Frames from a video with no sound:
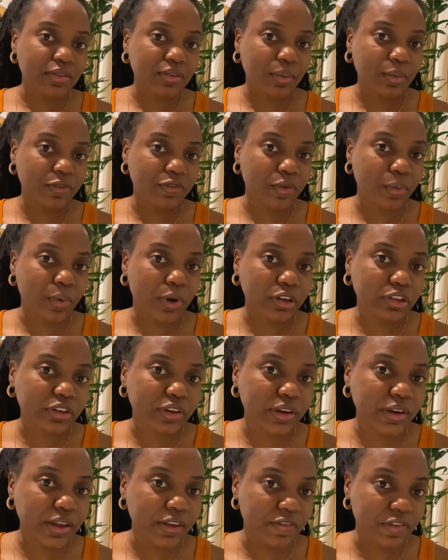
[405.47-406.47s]
you guys so
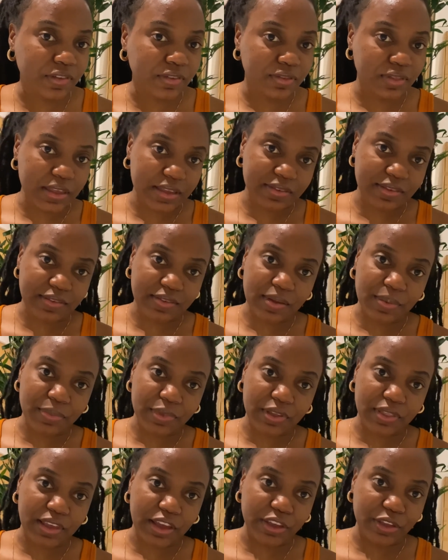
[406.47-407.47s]
much for watching. If this
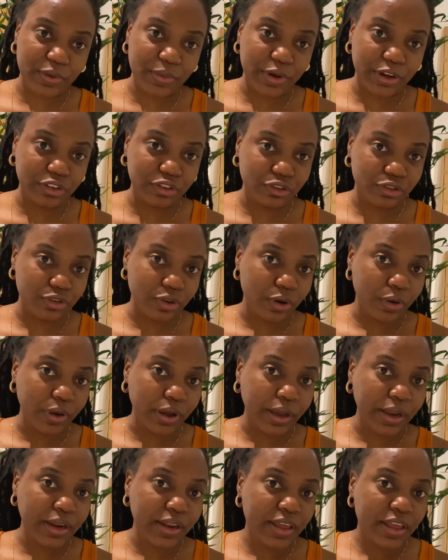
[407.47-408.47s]
is something you
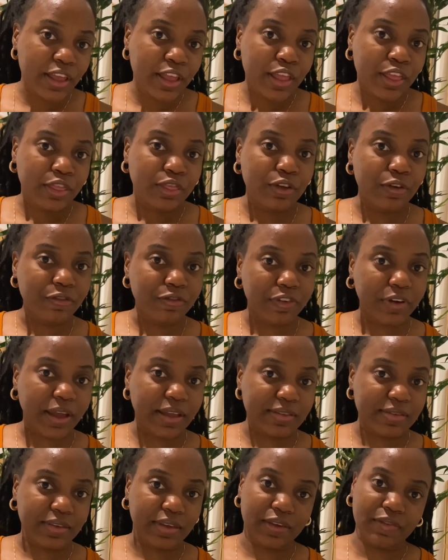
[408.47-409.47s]
enjoyed, don't
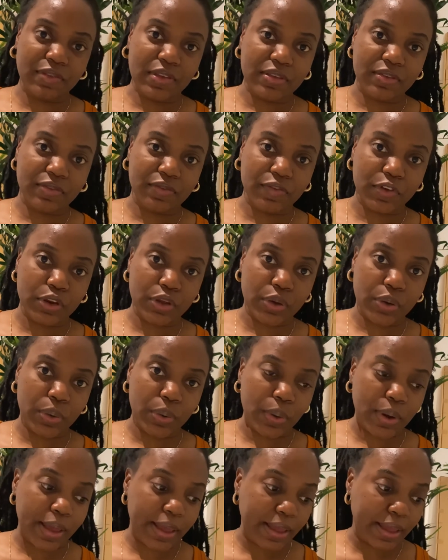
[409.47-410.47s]
forget to give this
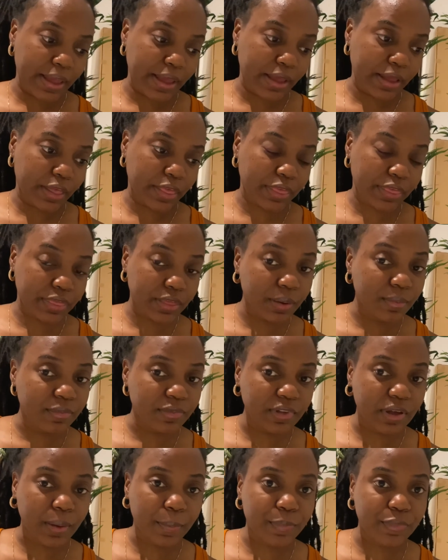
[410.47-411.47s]
video a thumbs
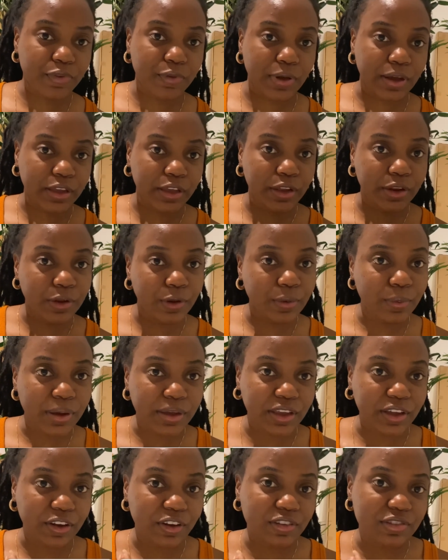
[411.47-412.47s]
up so I can know I
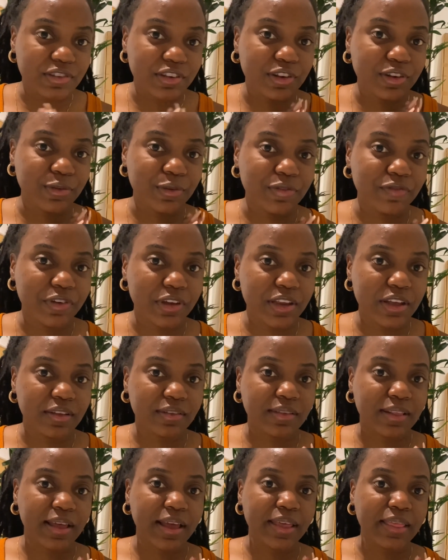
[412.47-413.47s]
can continue doing videos
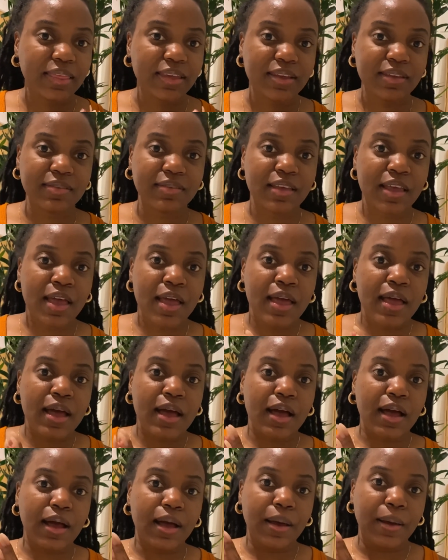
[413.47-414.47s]
like this.
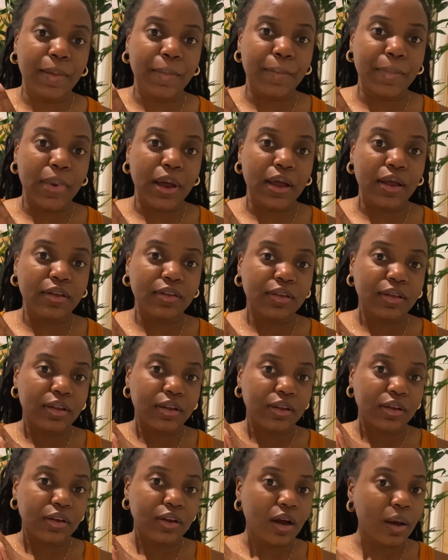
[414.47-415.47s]

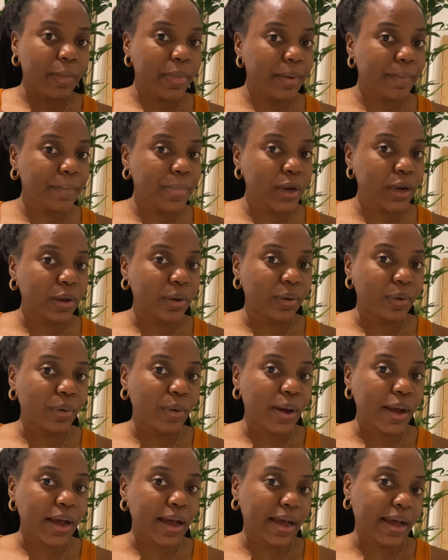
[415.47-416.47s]
Comment
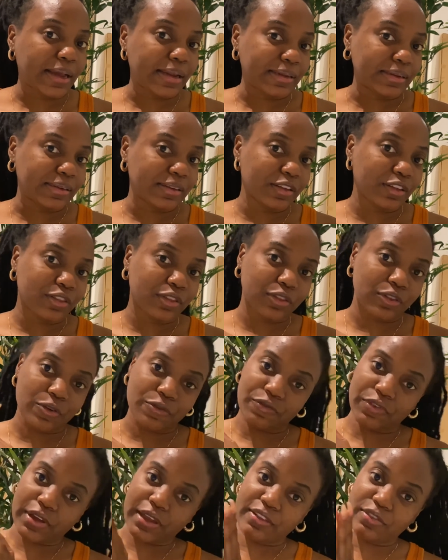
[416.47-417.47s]
below, and don't
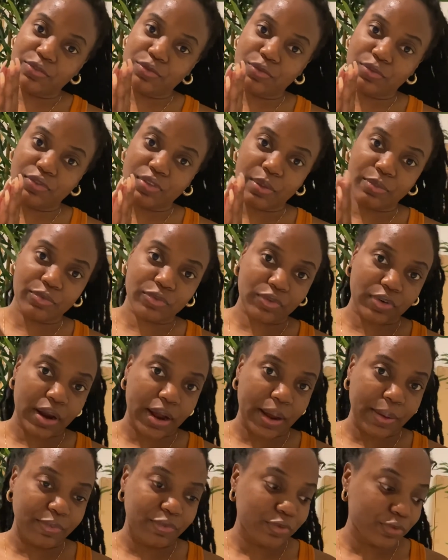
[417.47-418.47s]
forget to
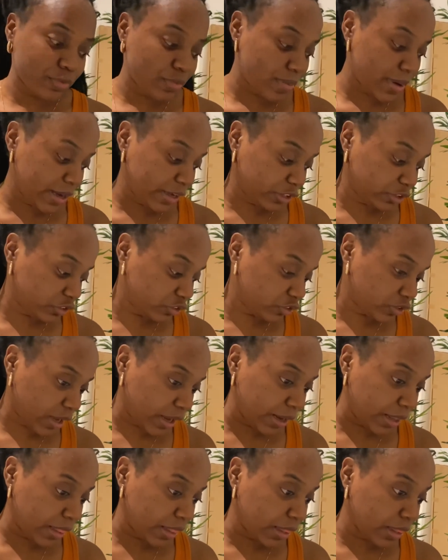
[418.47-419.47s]
subscribe to my
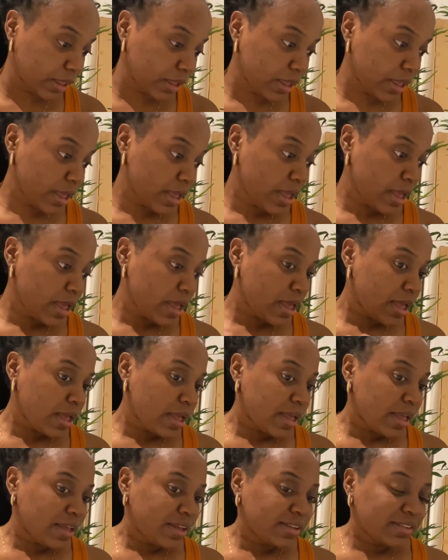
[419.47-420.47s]
channel.
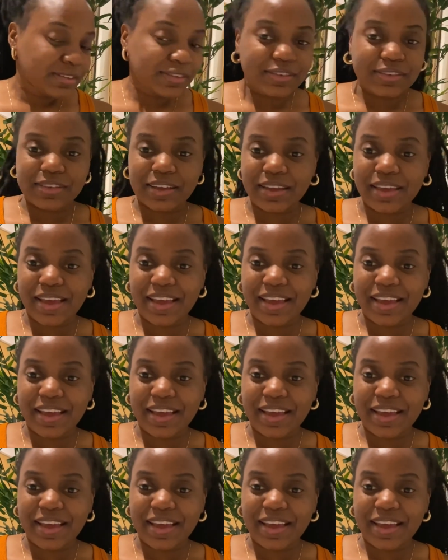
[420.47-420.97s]
So yeah,